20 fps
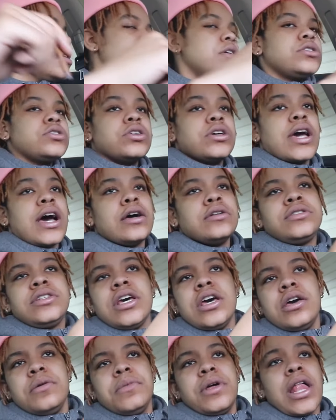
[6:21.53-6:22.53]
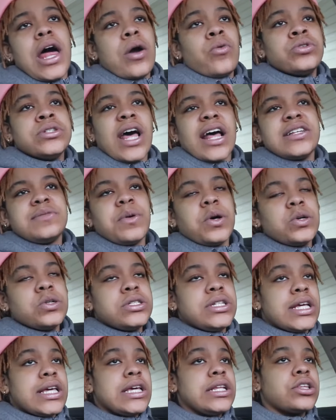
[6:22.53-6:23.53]
So y'all tell me, like, was I
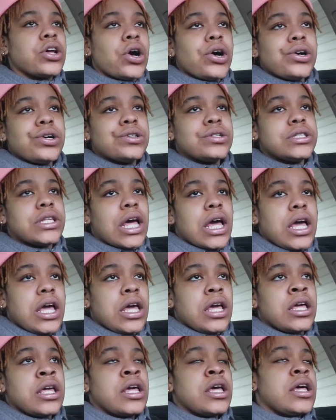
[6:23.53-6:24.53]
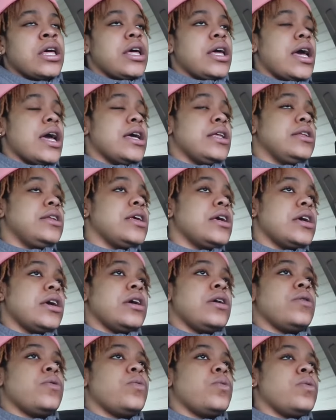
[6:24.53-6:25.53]
supposed to eat the whole thing and
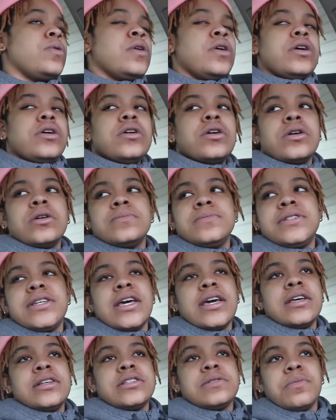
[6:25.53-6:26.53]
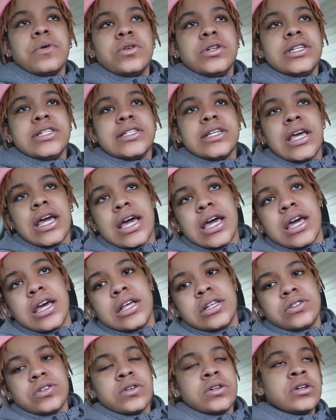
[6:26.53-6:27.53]
then, you know what I'm saying, smoke this
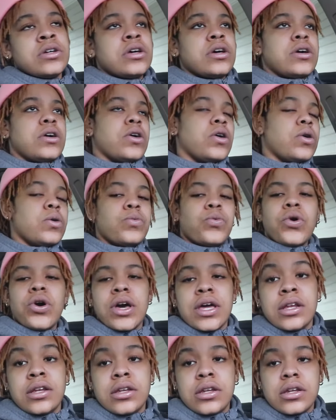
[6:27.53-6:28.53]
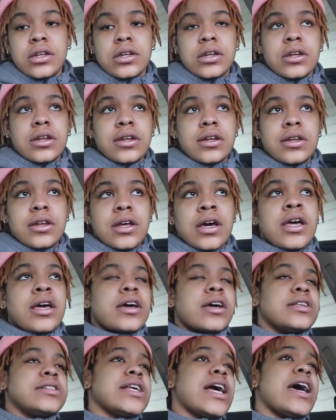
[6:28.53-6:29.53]
gas or what?
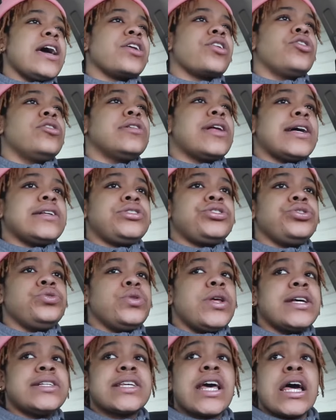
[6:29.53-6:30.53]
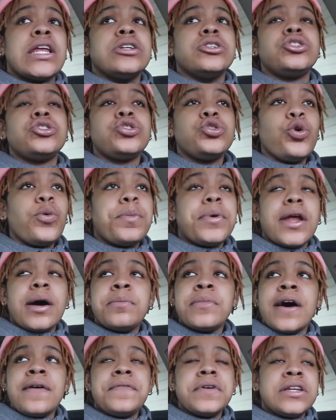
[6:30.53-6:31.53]
Because I ain't going to lie to you. That's kind of stupid. I'm
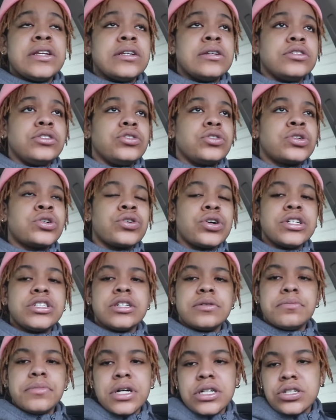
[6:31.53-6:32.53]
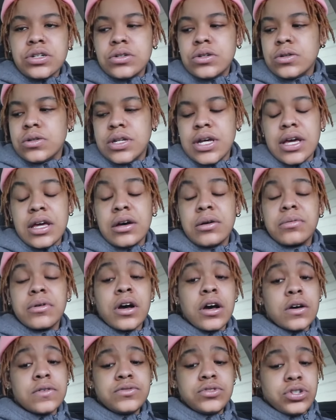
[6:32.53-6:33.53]
not finna crunch and munch on no damn
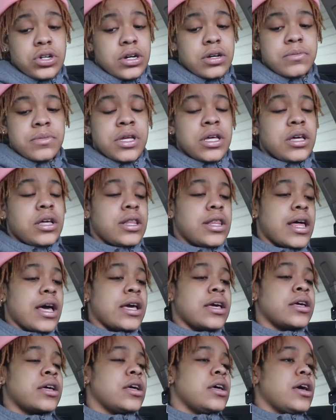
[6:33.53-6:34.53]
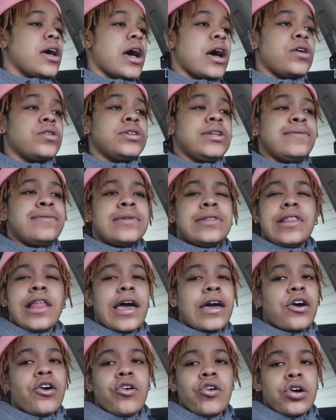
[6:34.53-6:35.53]
cough drop. Like, I don't even
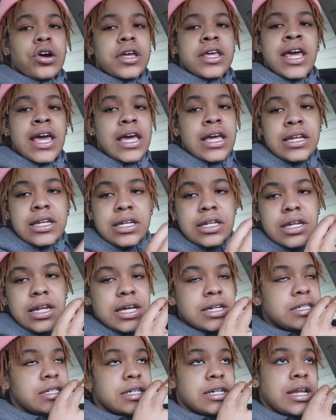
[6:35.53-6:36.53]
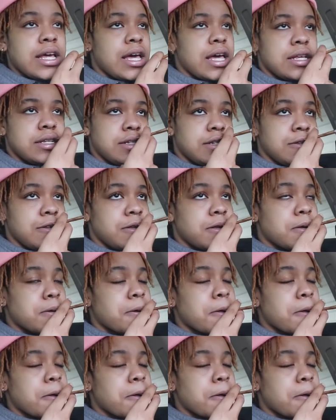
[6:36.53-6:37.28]
like hard candy. That shit nasty.